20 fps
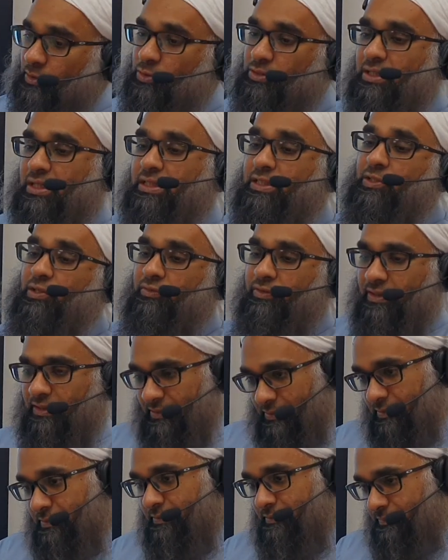could do taqeed of it.
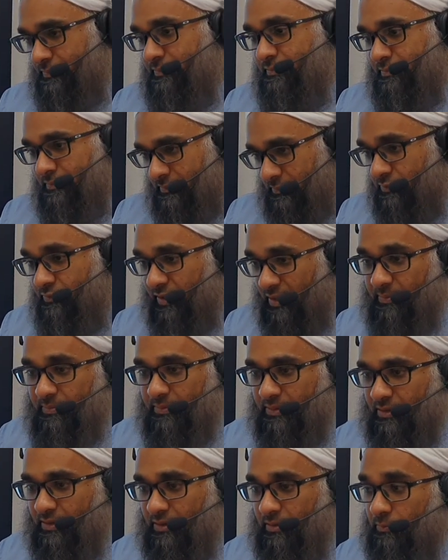For
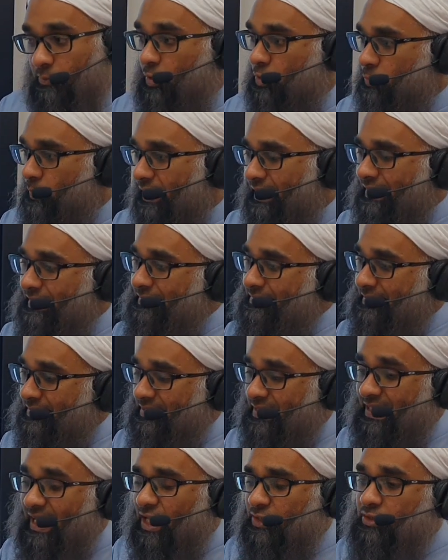him. Because why? The
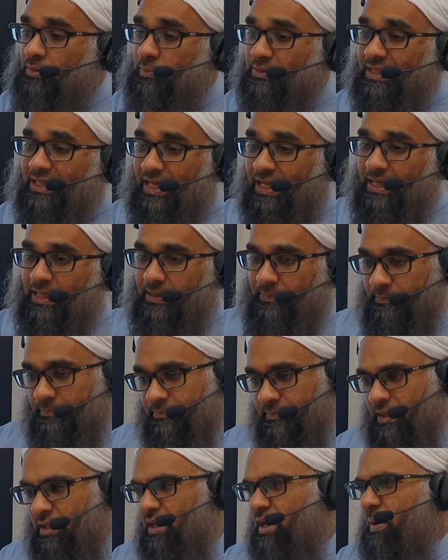dalalatul mutakallim.
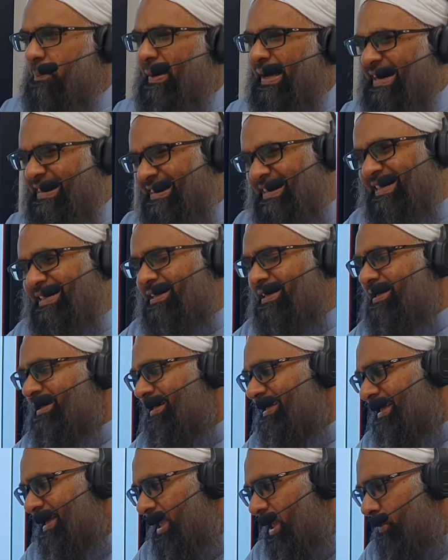But in there,
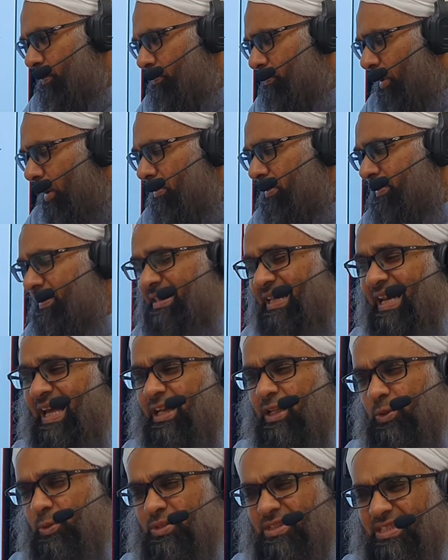probably
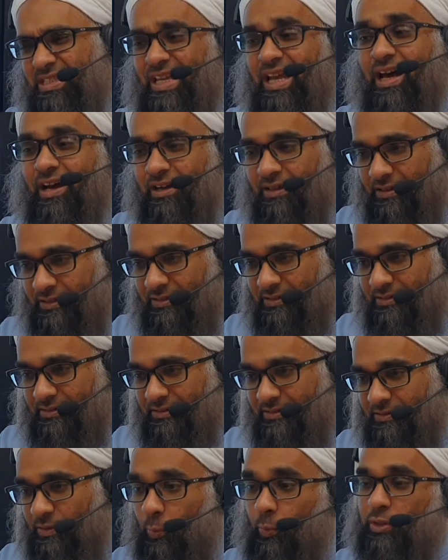dalalatul siyaq,
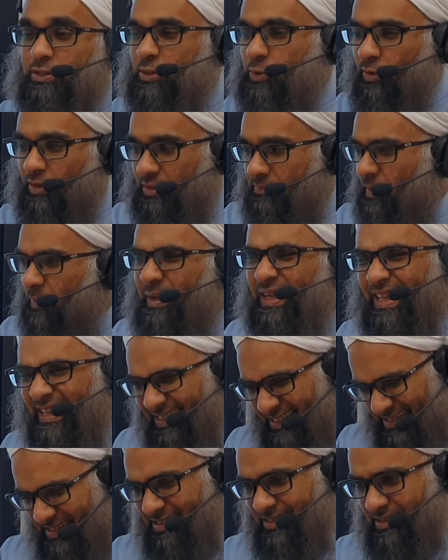the word you're talking about. But
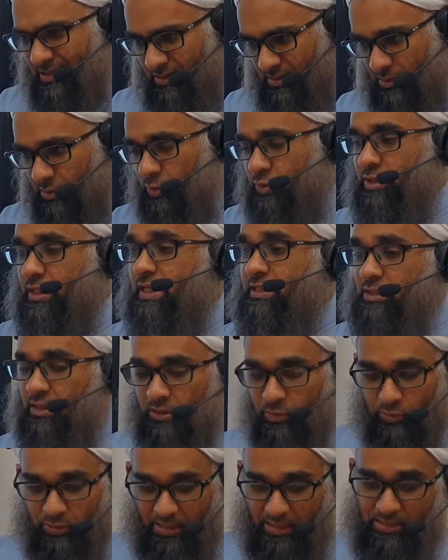again, you change
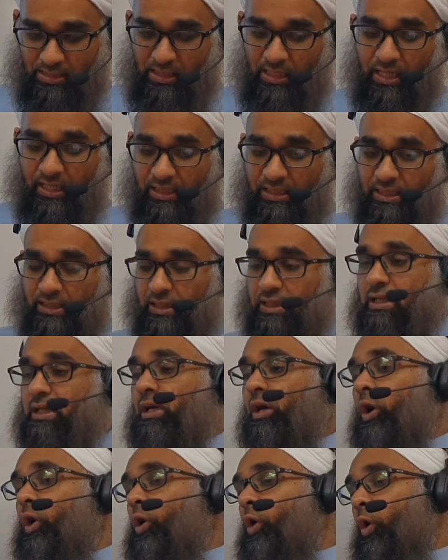the haqiqah,
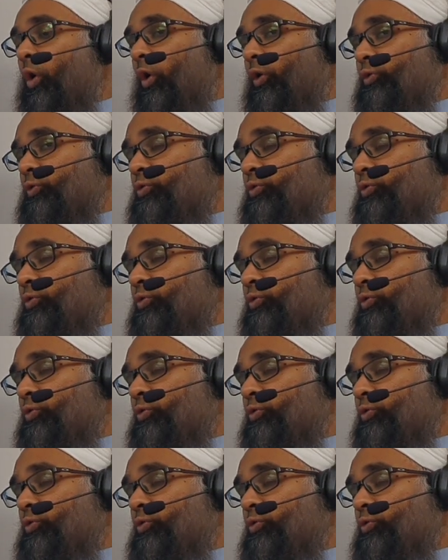or